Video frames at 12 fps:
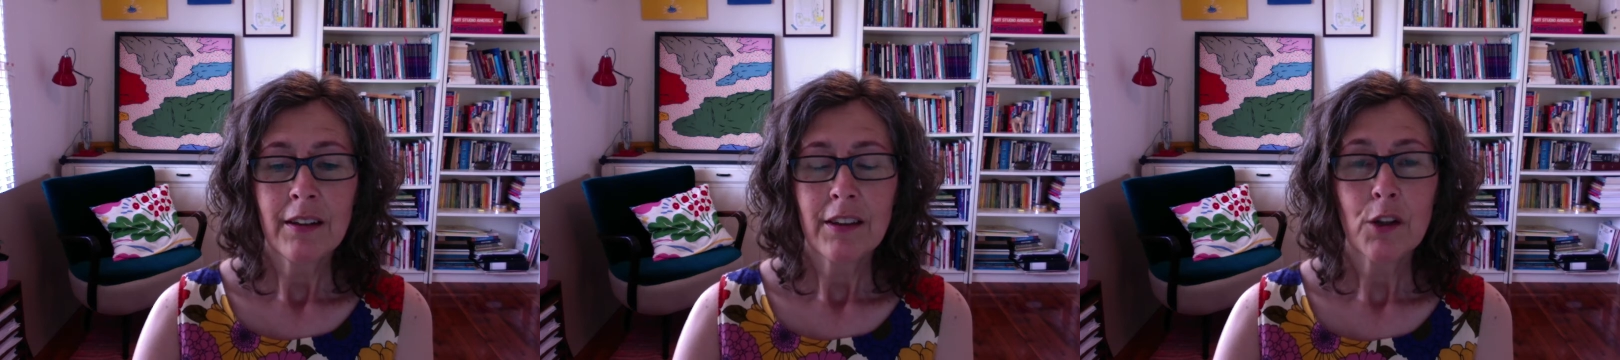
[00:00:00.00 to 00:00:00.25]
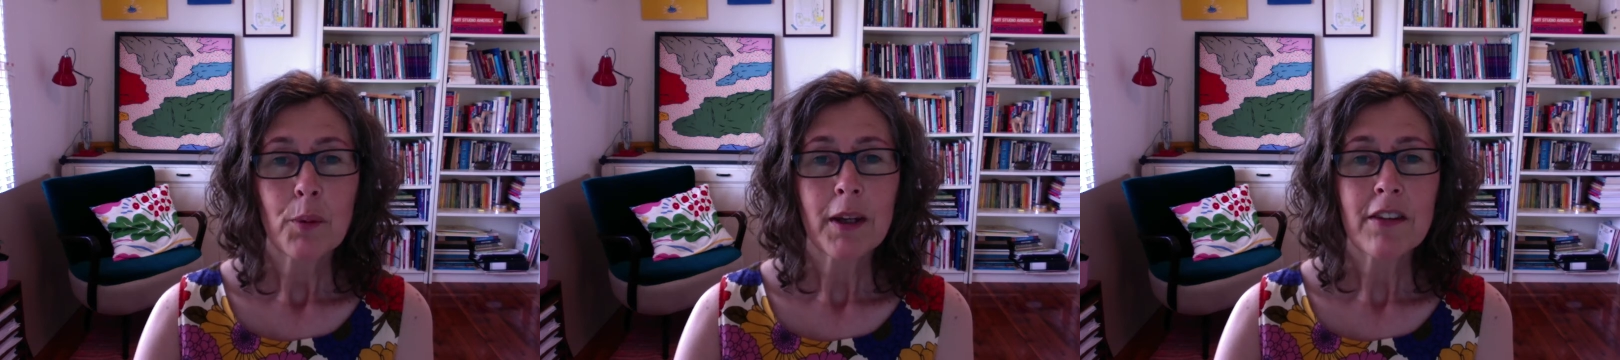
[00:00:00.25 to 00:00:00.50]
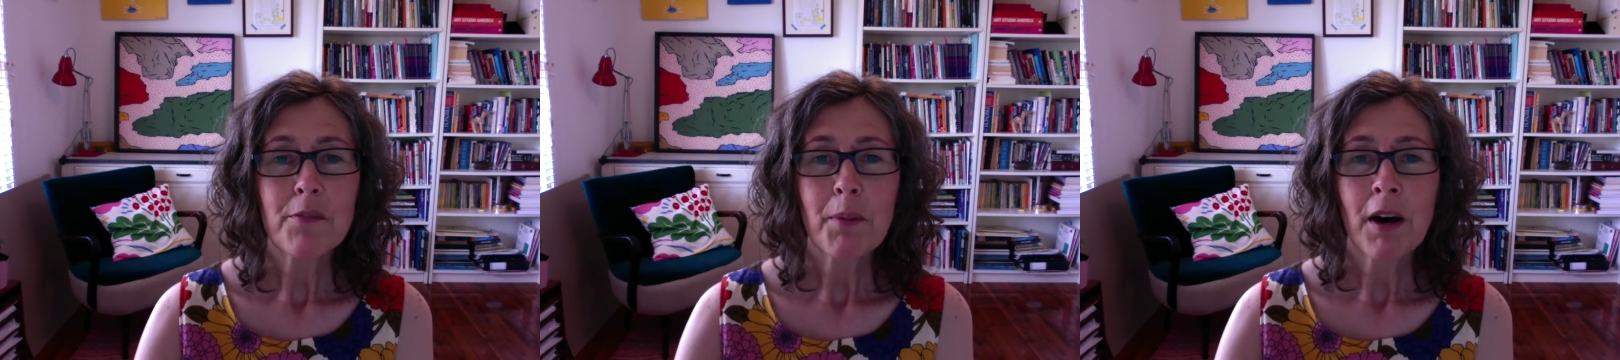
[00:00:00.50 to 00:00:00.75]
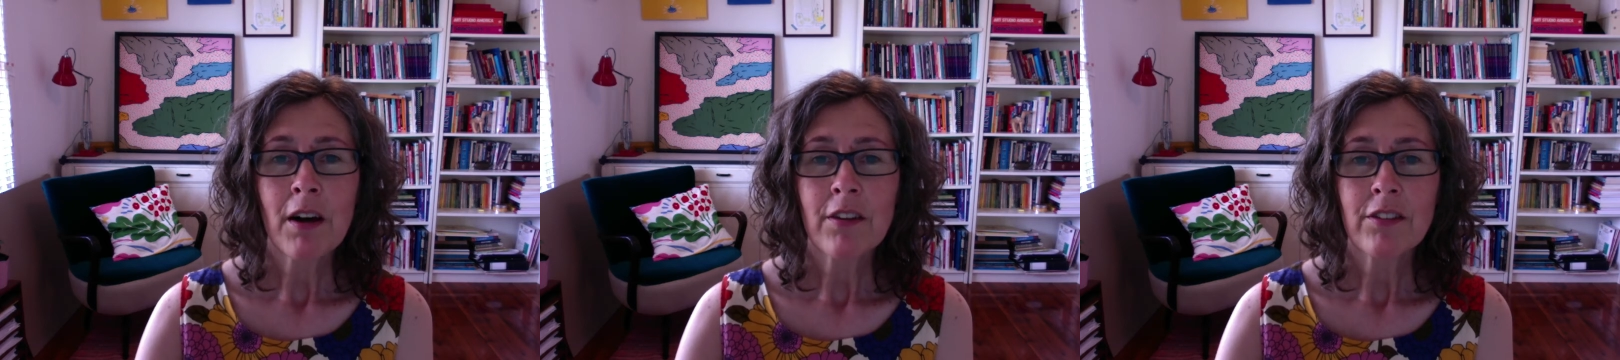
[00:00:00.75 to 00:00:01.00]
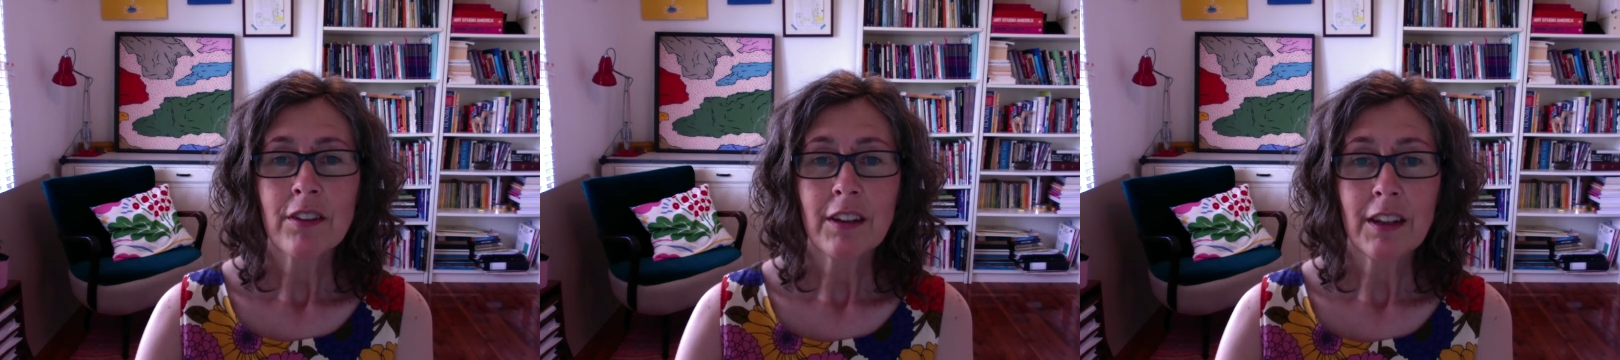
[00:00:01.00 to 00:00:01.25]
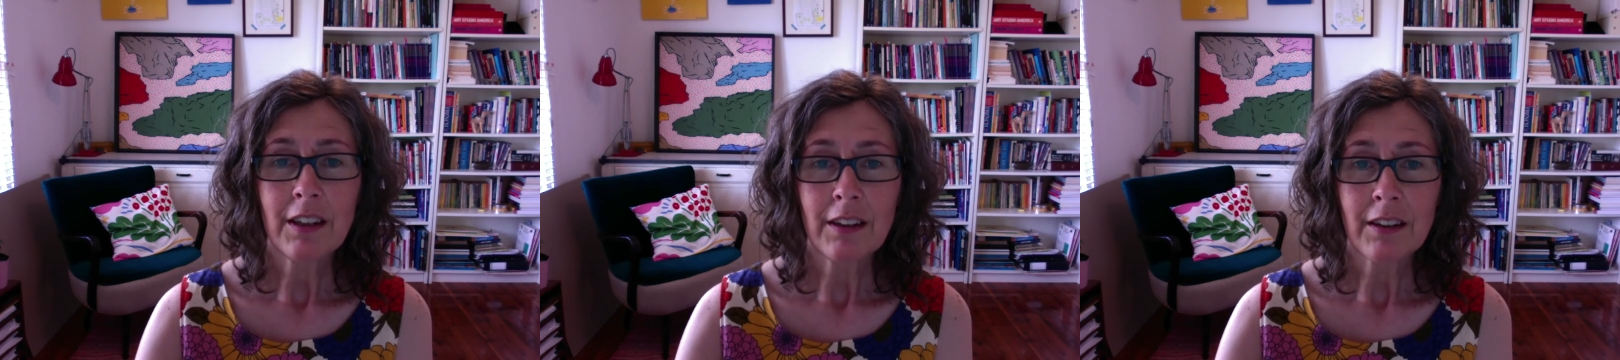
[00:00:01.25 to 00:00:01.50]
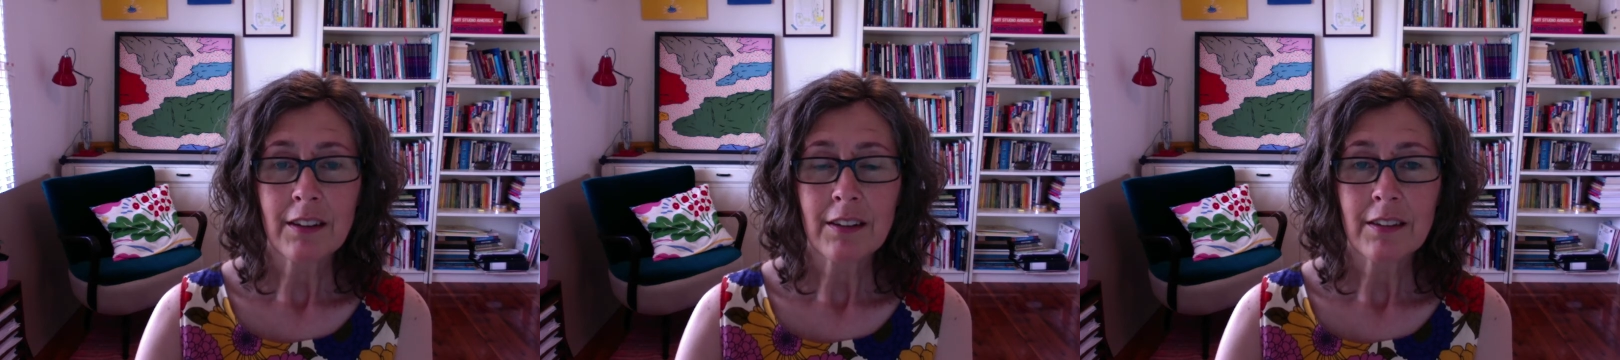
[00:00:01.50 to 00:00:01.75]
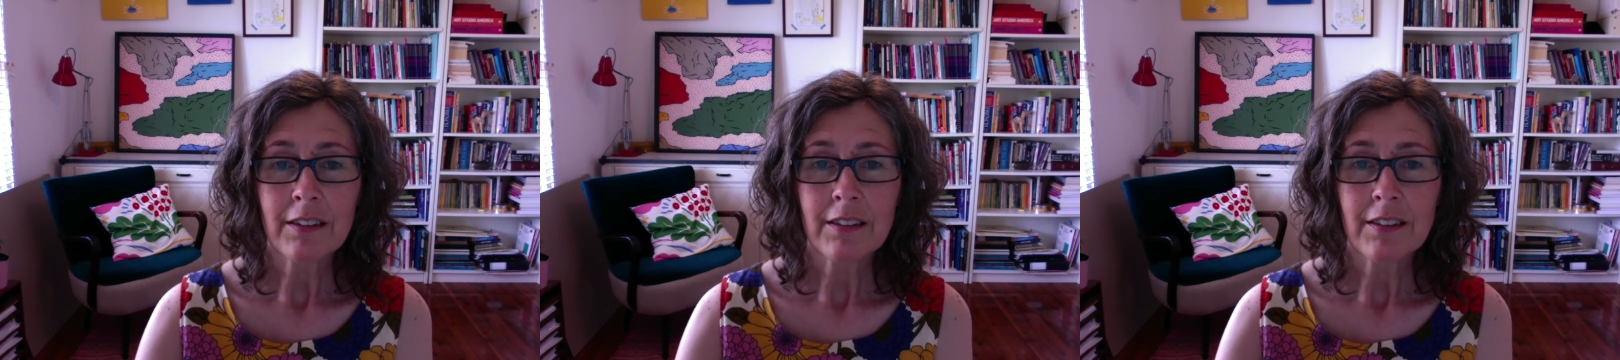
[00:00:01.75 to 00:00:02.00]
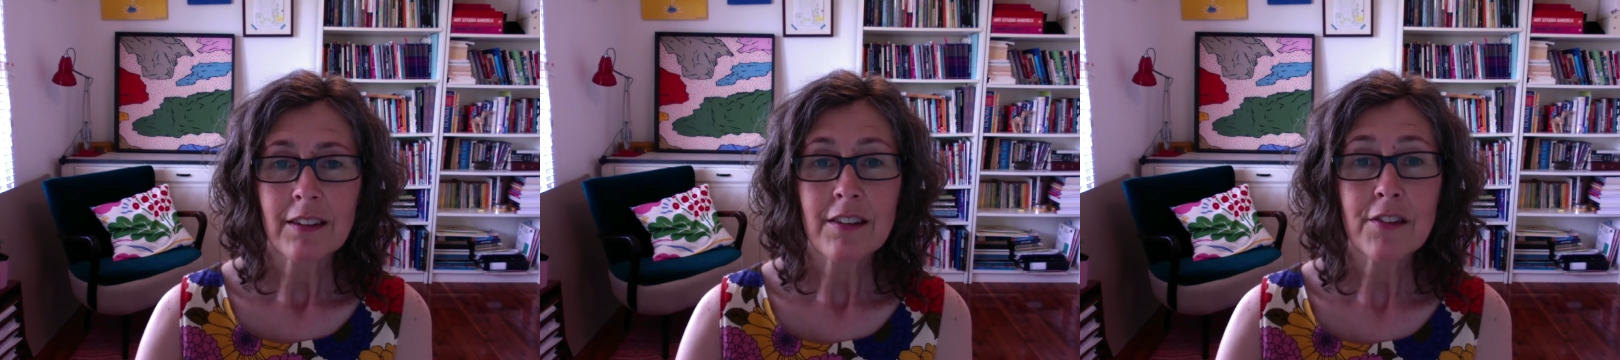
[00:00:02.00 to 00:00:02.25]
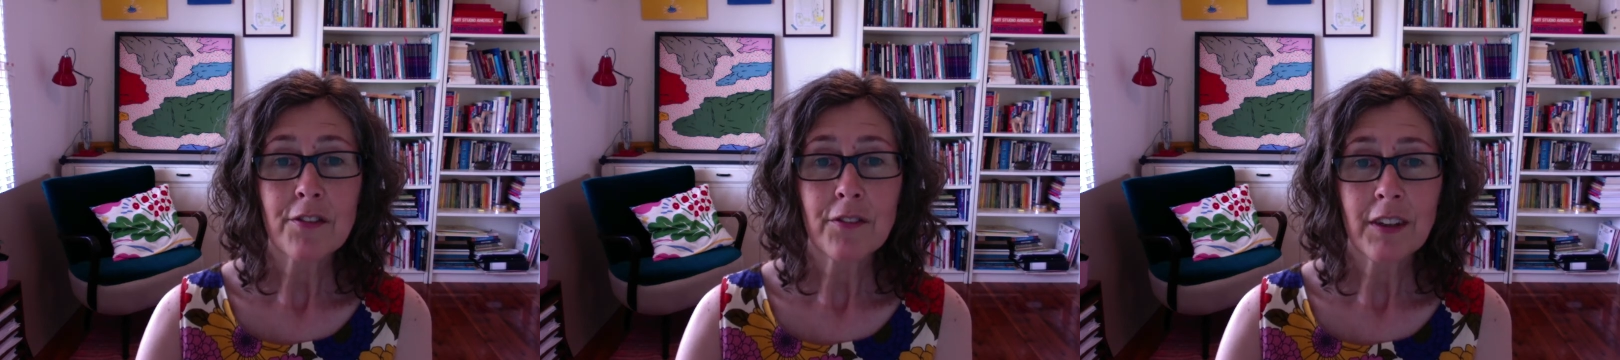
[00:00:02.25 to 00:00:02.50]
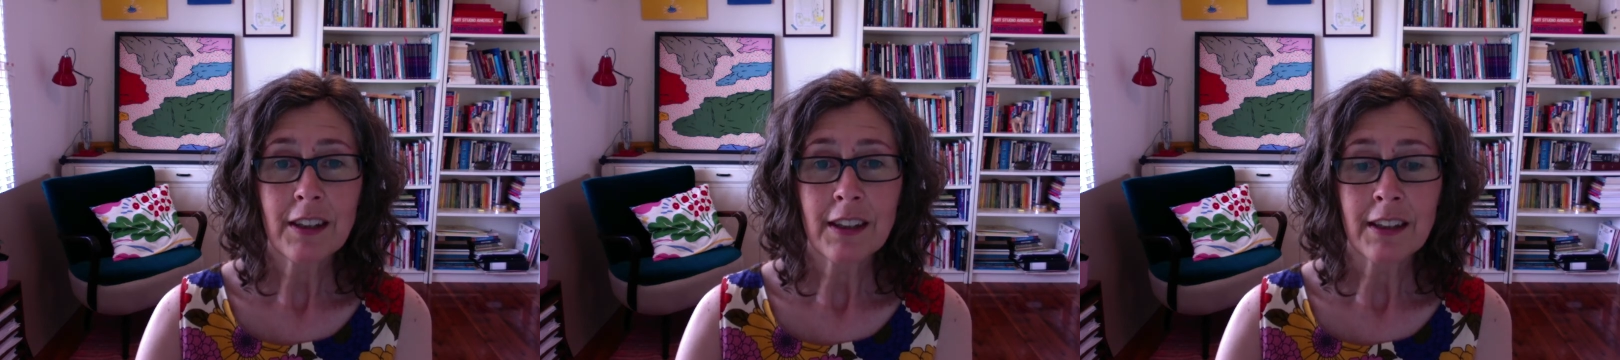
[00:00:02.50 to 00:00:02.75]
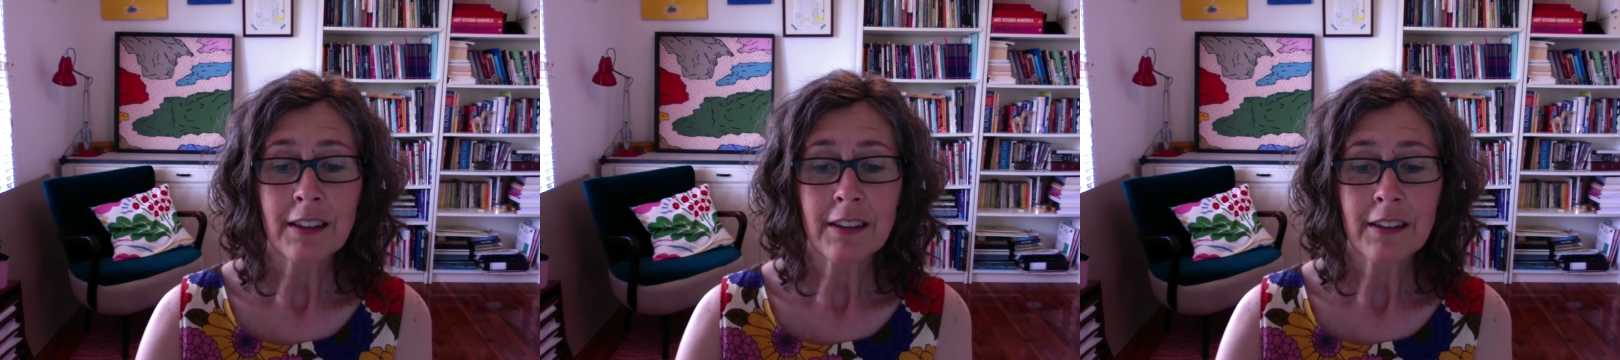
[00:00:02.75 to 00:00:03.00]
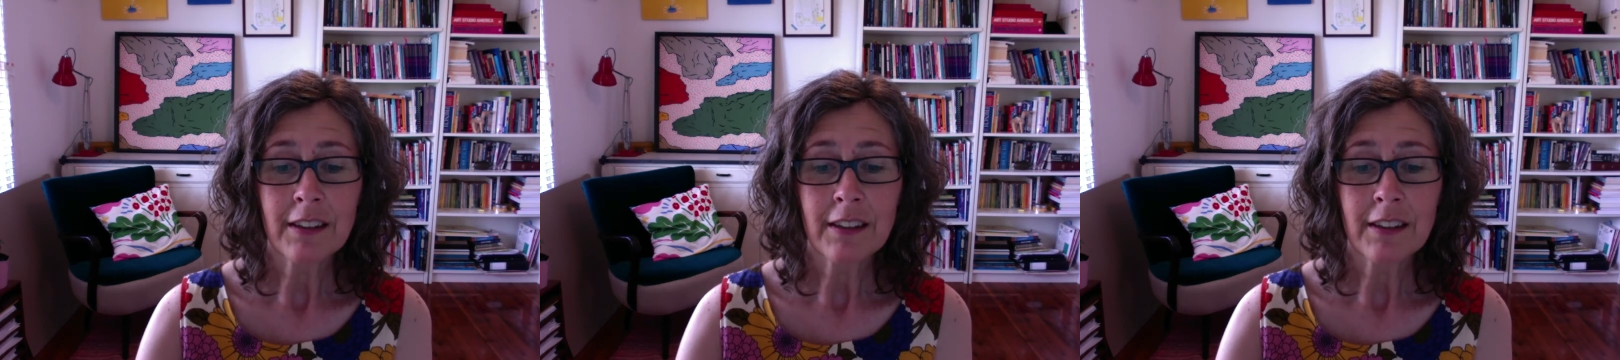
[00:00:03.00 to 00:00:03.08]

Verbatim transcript: The quickest path to here is feeling.